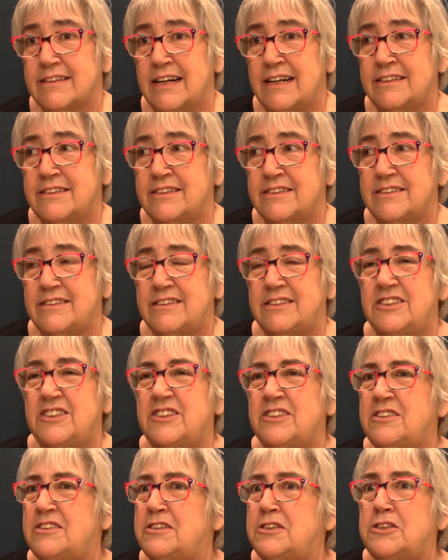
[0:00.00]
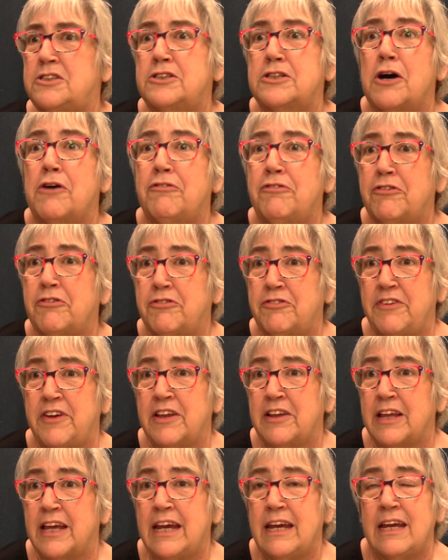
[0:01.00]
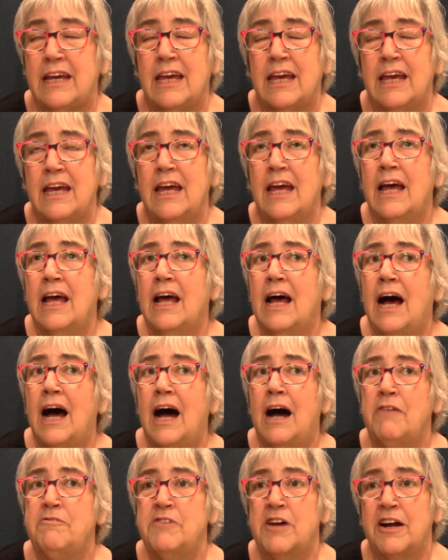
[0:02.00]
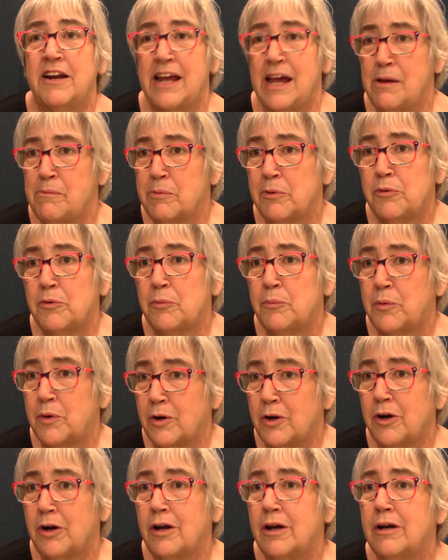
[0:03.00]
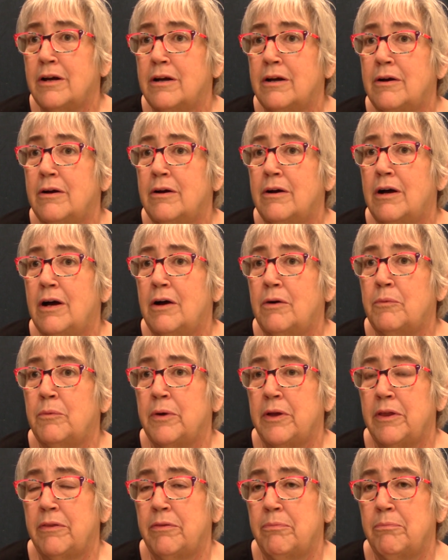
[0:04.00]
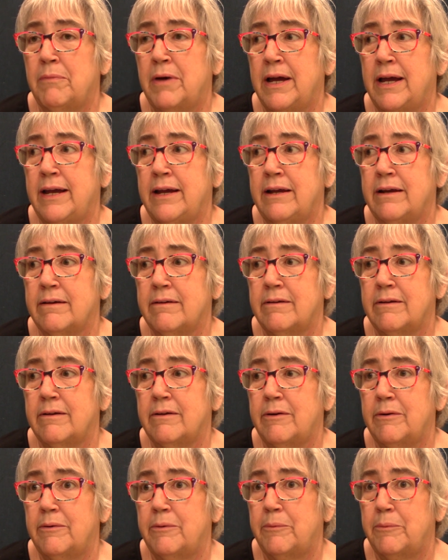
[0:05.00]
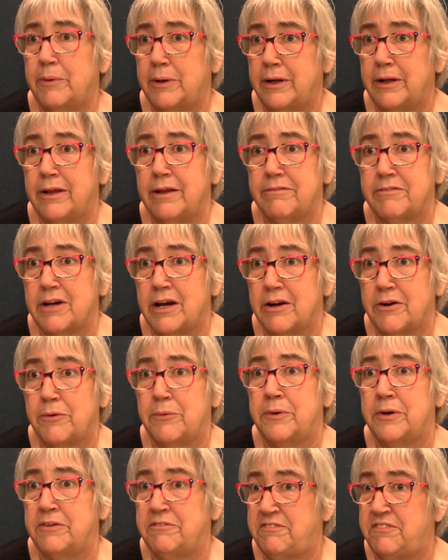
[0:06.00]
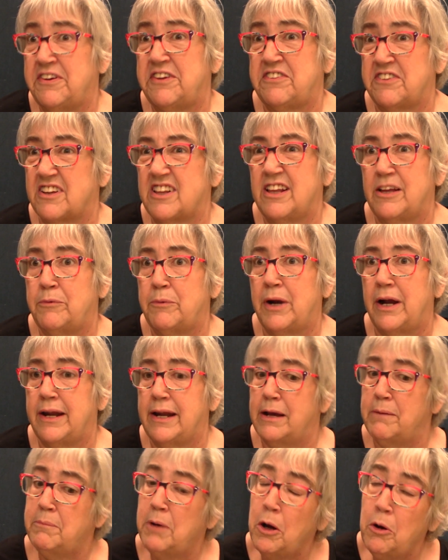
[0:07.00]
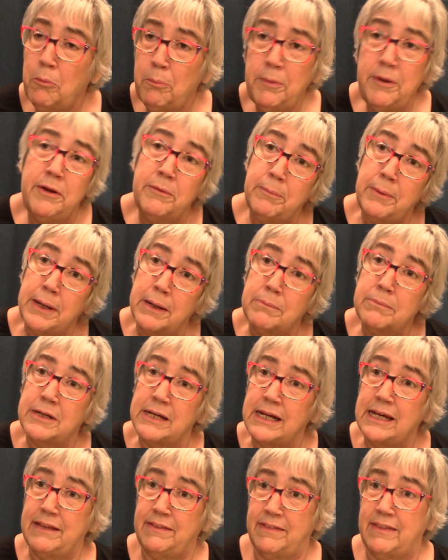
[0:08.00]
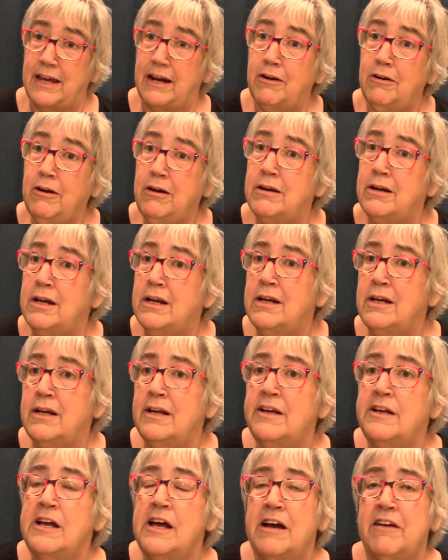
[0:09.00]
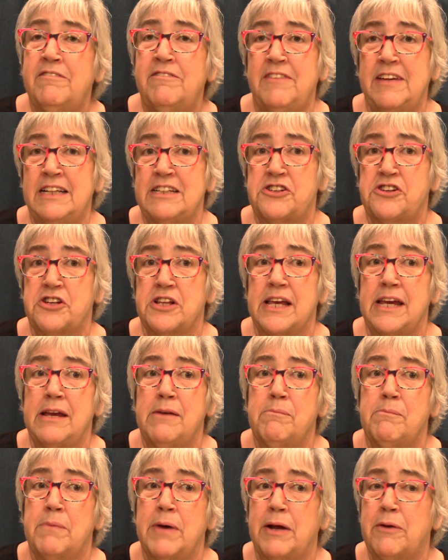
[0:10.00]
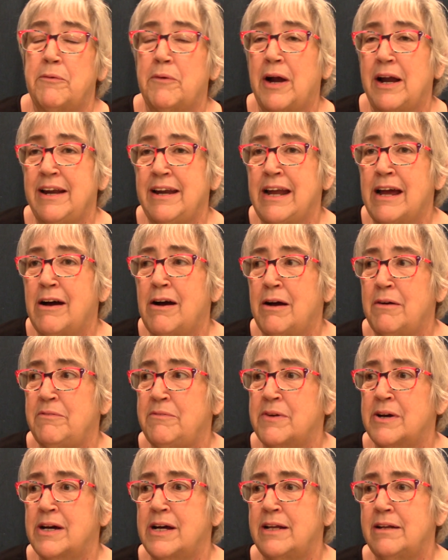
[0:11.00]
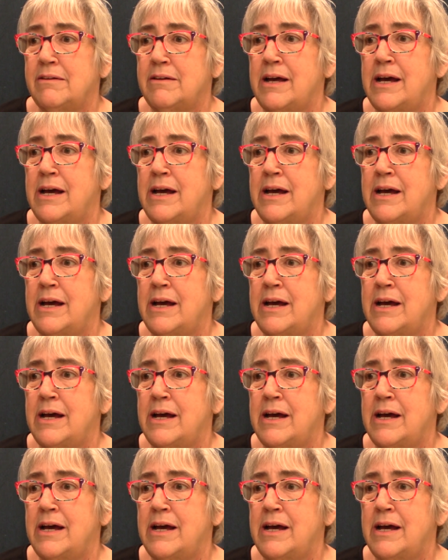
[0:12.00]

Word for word: I just just so fulfilling. I'm not able to work with my what all I've got going on physically right now. I'm hoping to be able to get there okay. eventually, but right now I'm not.